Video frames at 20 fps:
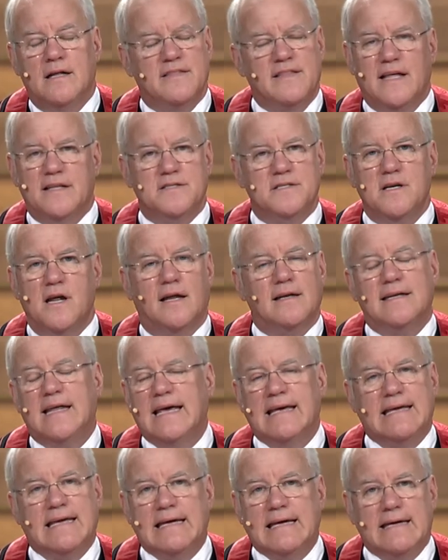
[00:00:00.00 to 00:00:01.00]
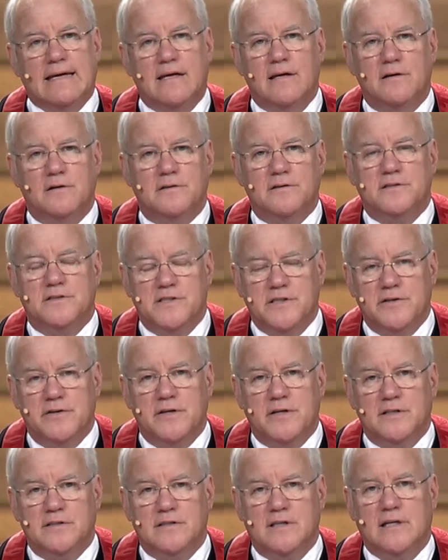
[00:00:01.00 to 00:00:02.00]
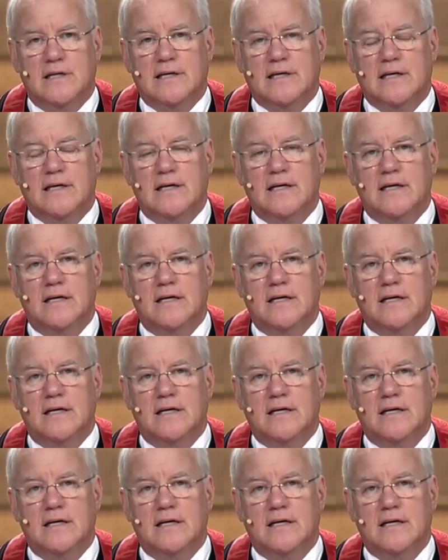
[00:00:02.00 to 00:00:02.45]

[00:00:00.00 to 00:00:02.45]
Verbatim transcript: That's not taking guilt seriously.